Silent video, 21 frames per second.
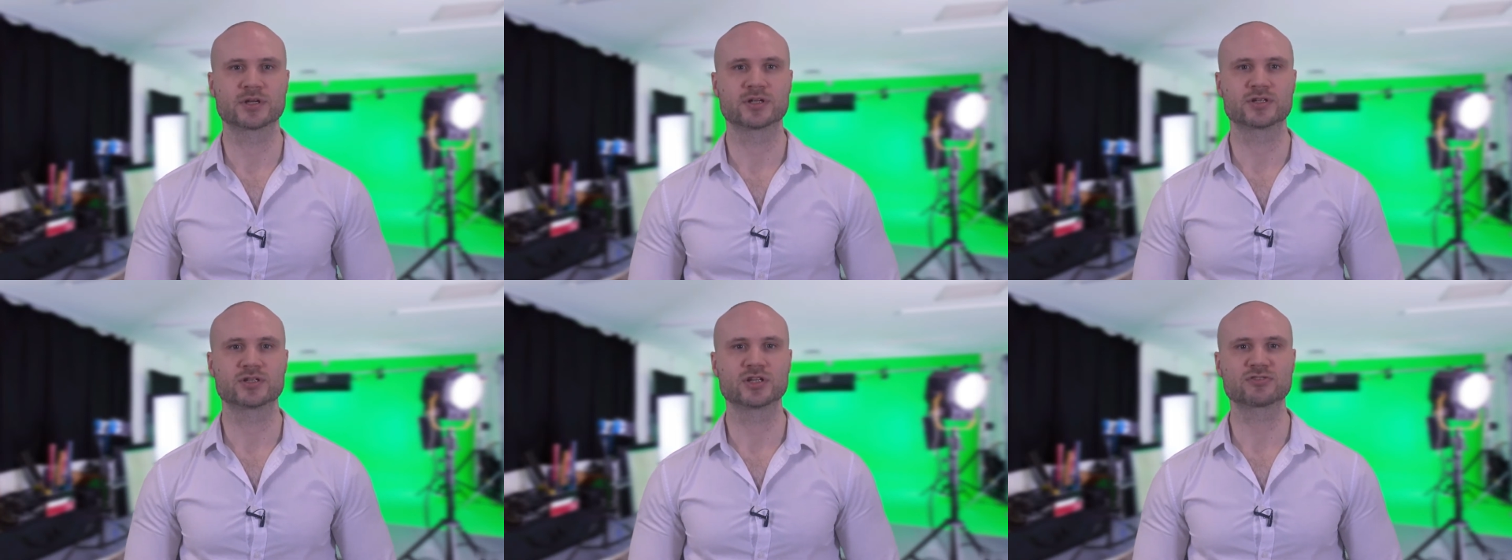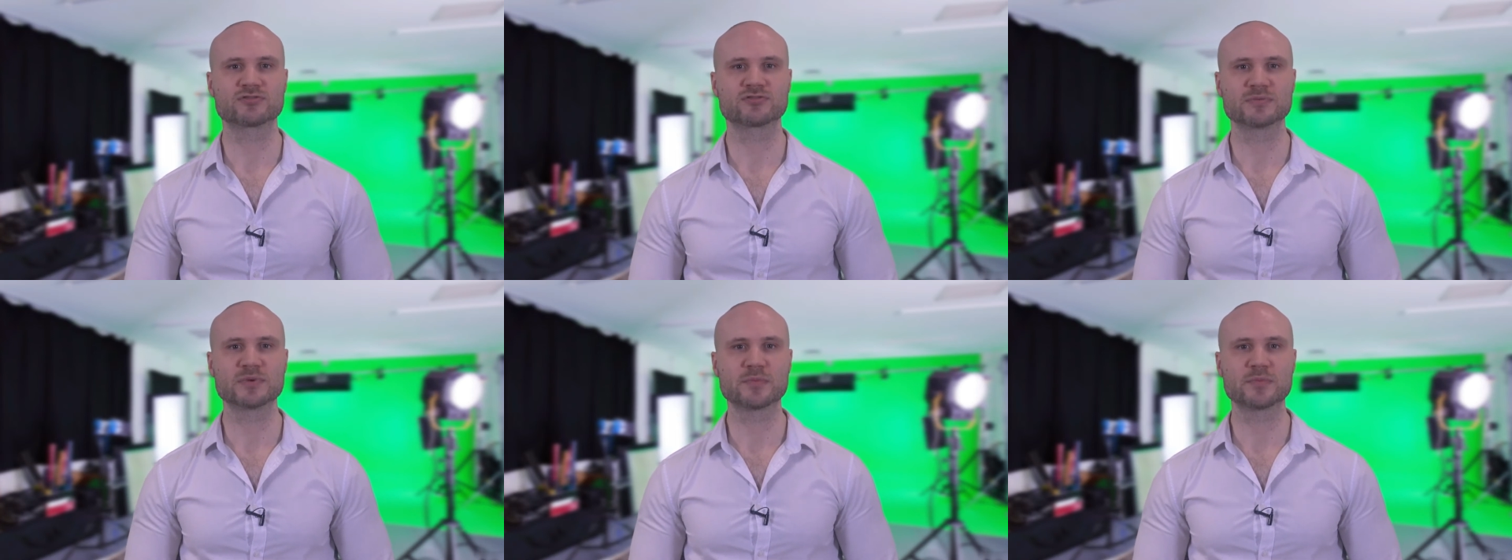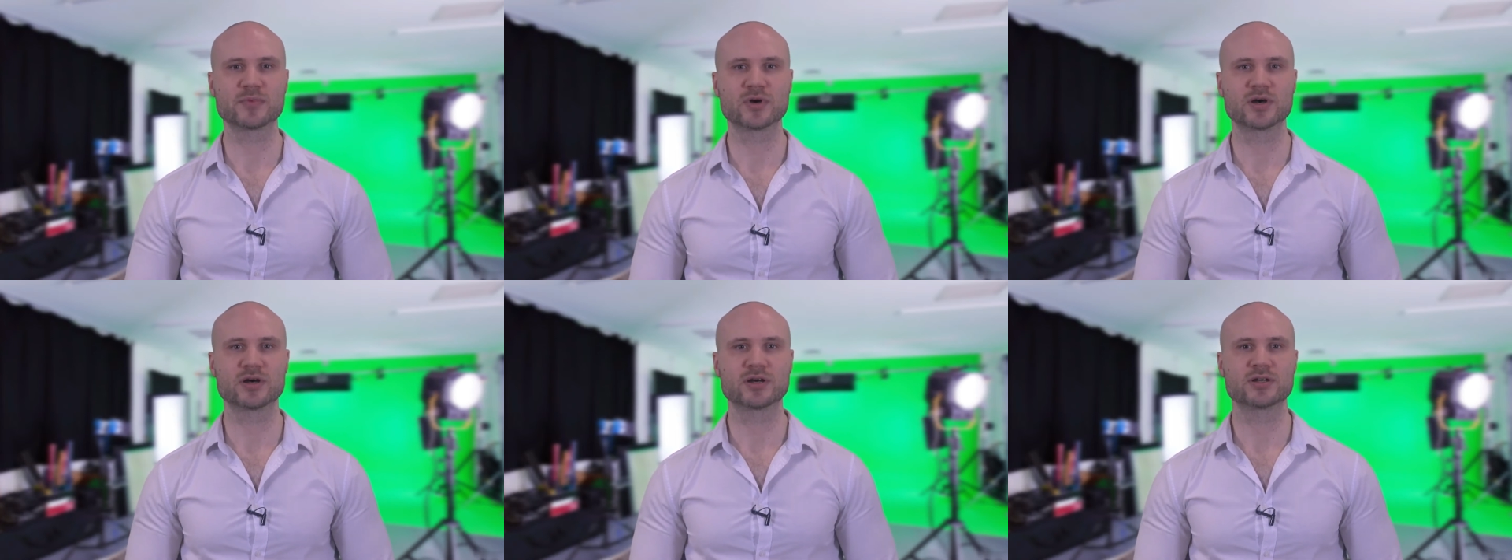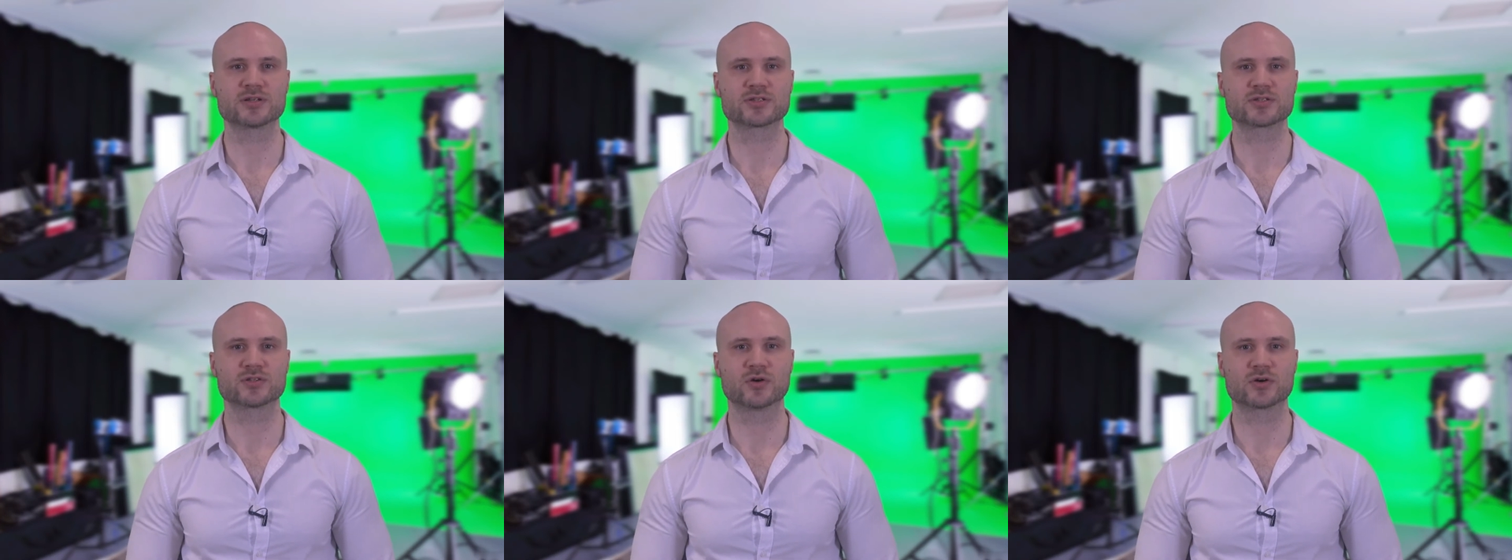Just remember
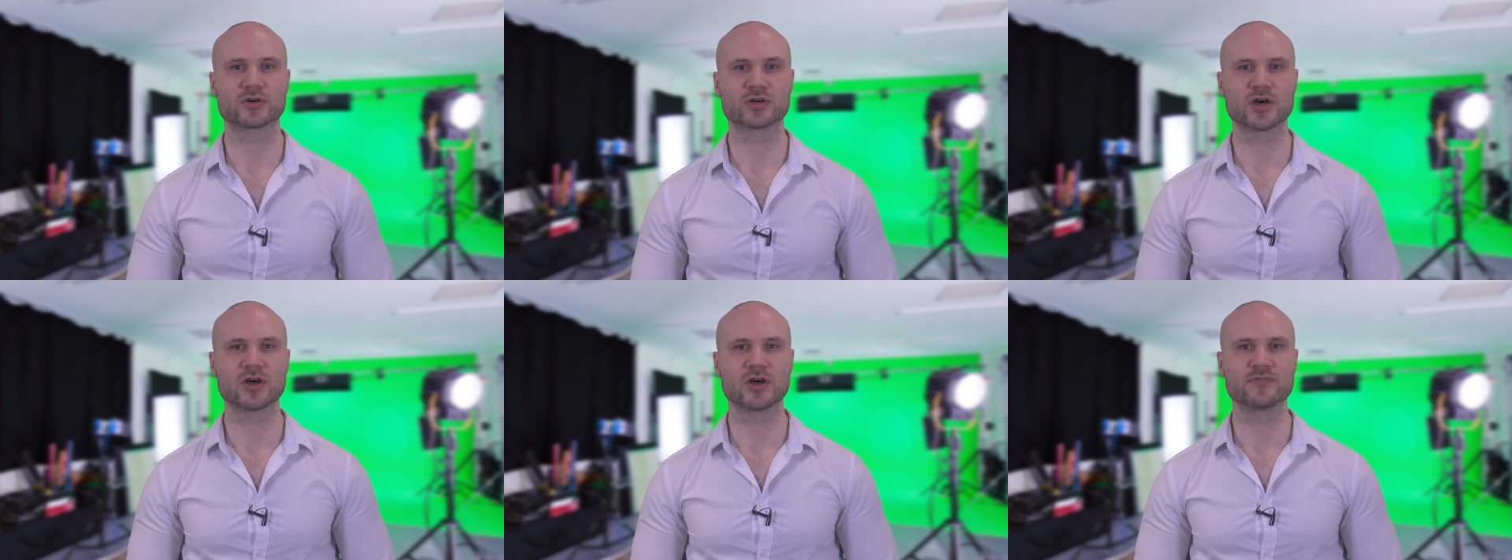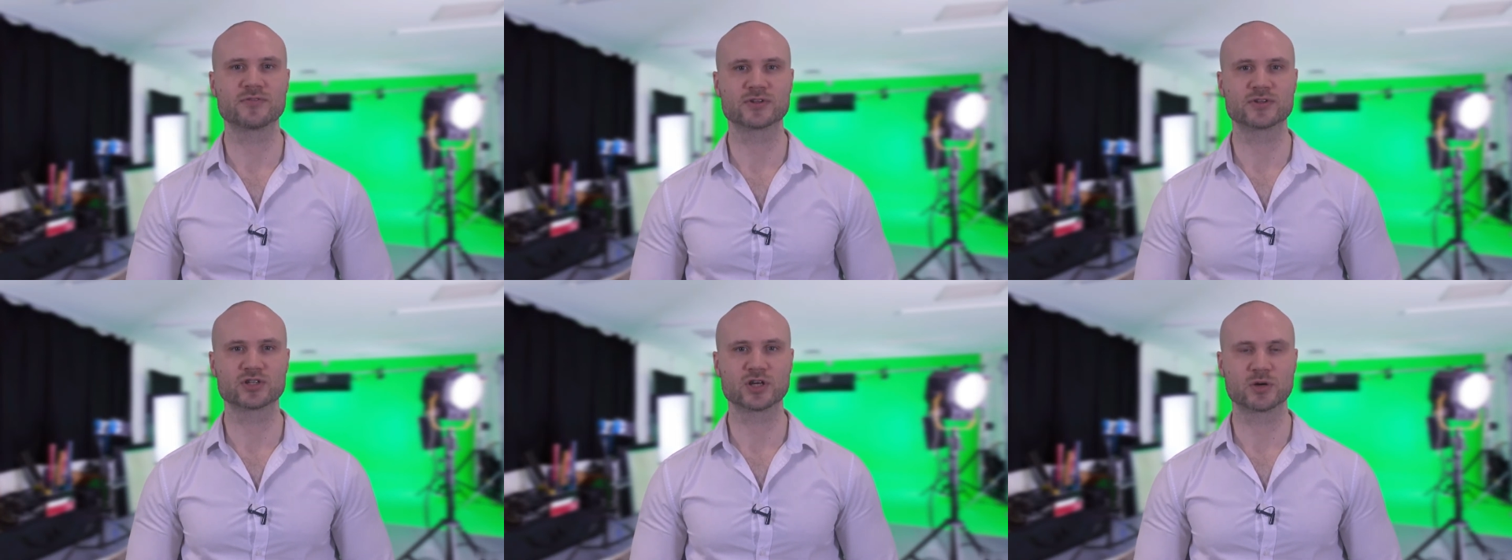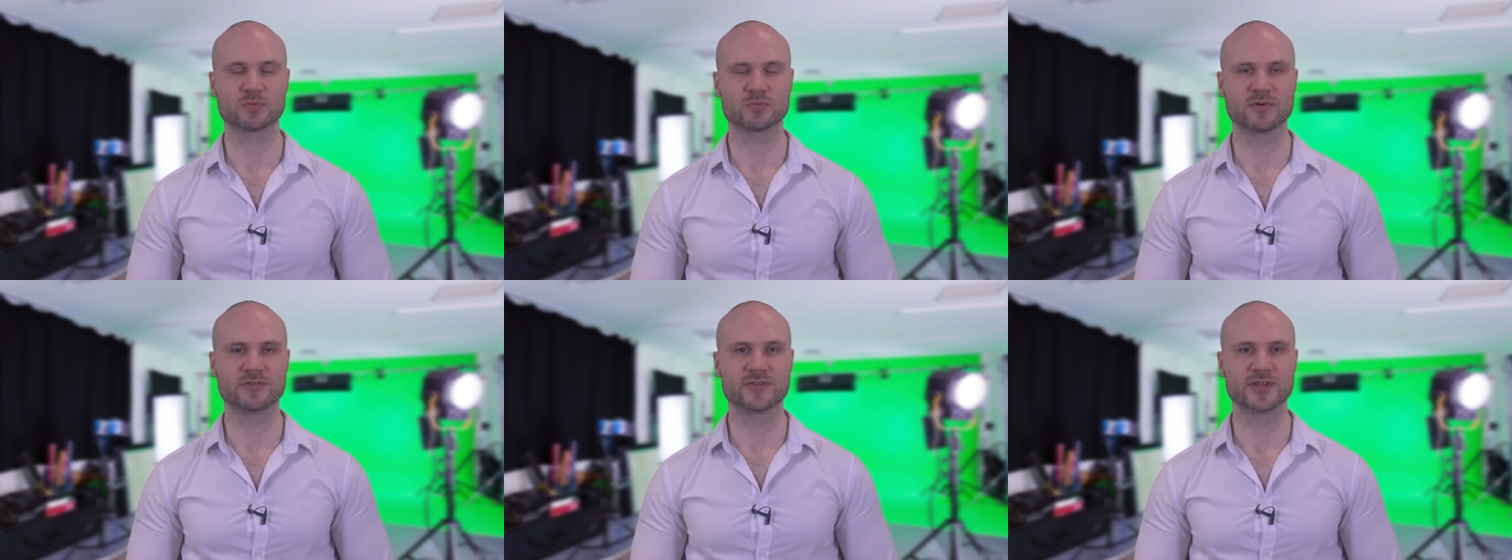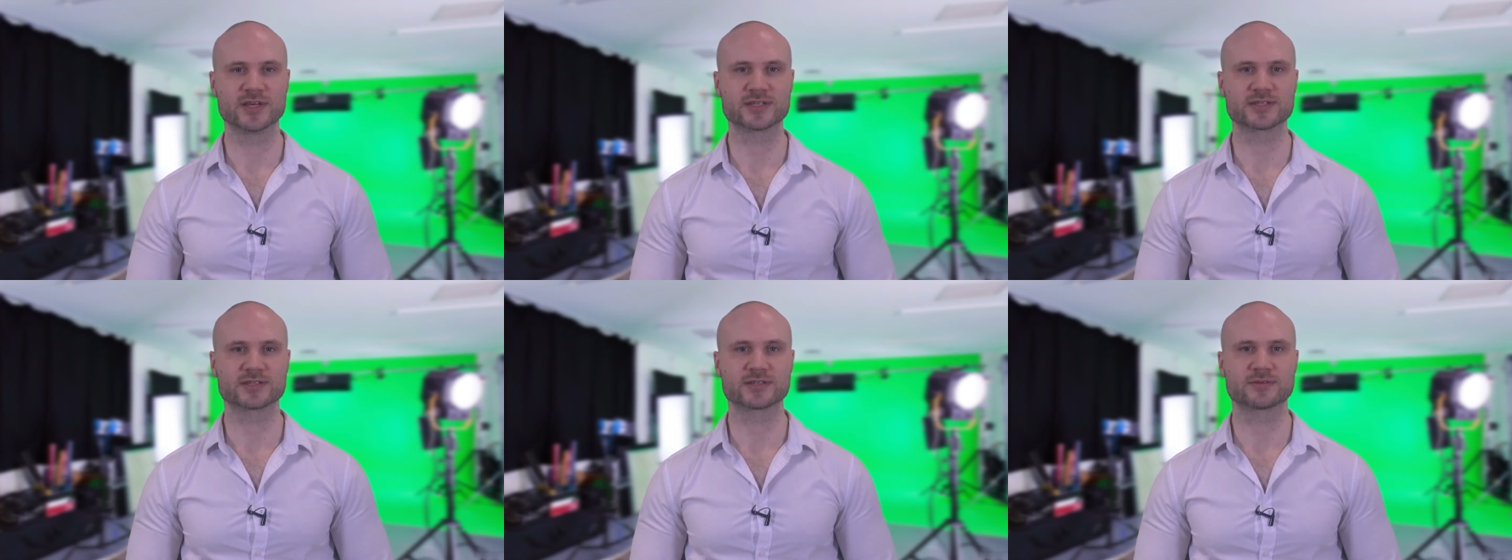to not go over the top with
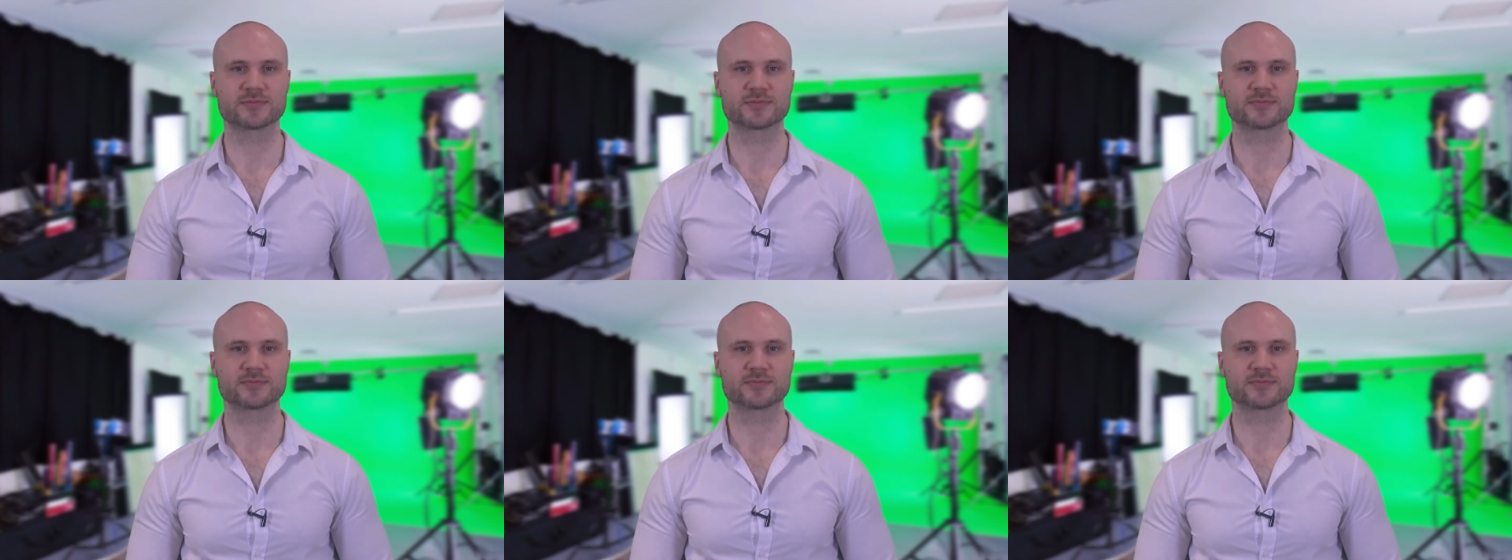this.